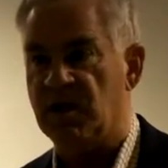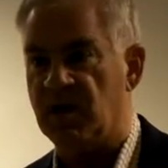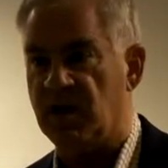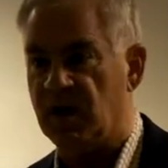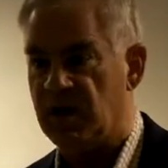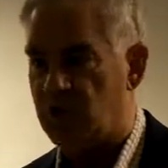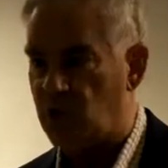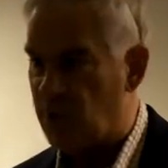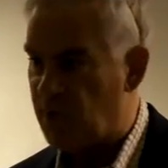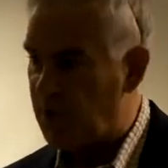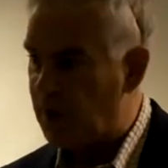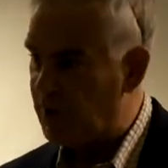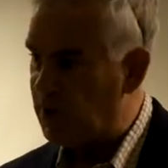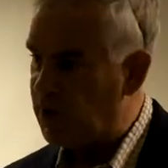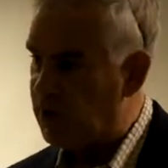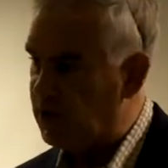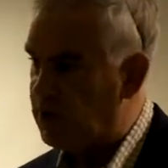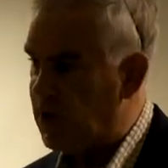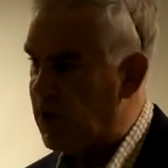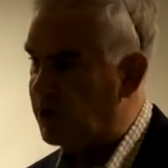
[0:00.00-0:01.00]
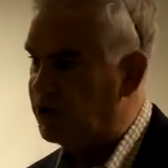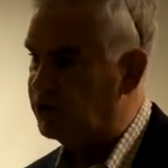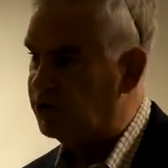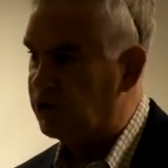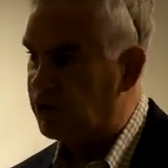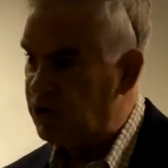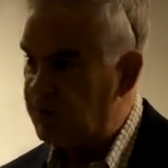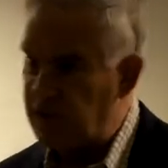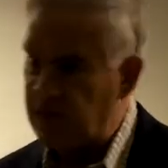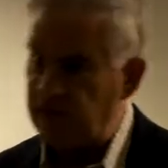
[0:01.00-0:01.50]
And the Republican
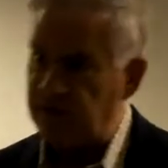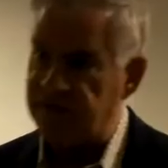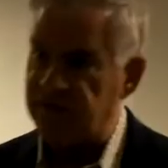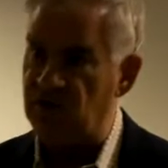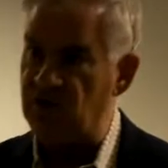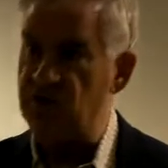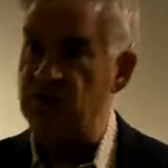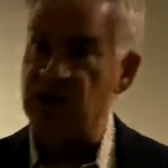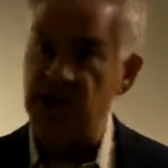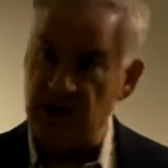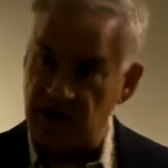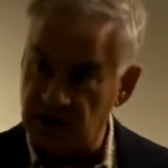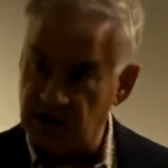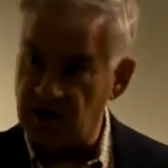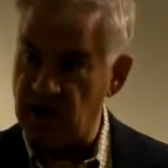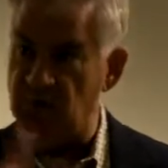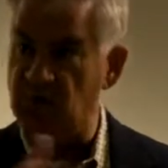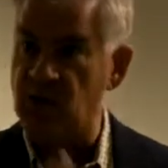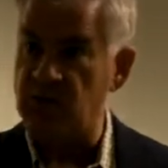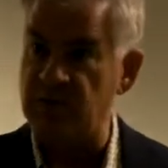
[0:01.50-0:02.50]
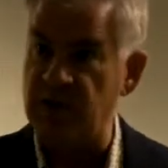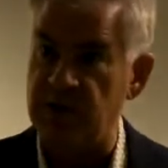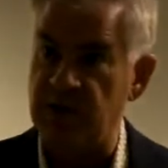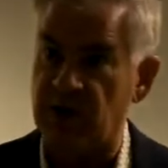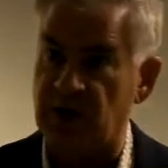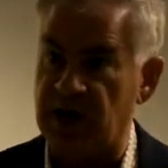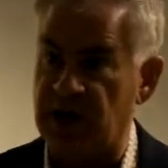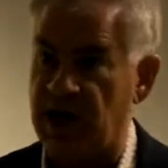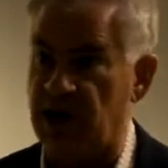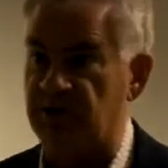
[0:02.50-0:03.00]
National Committee flew me and a number of
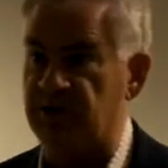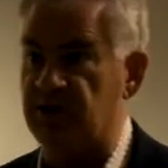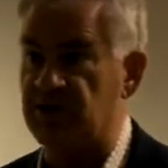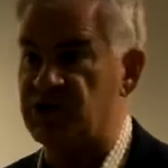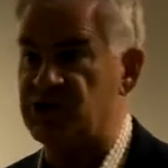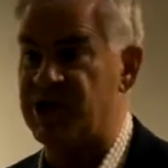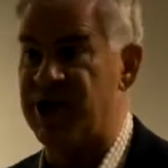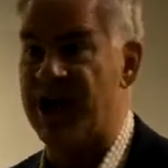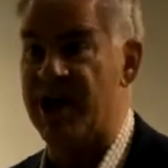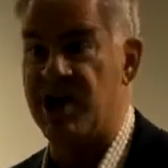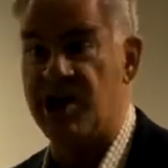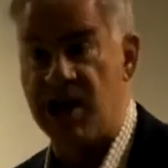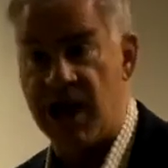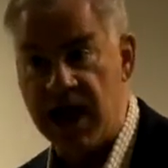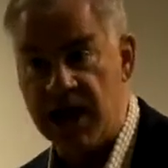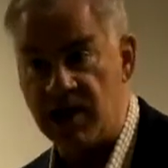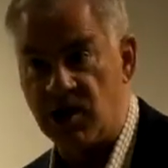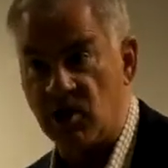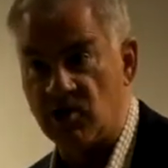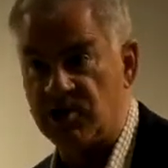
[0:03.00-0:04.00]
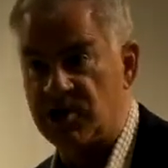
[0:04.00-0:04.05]
people out to San Diego.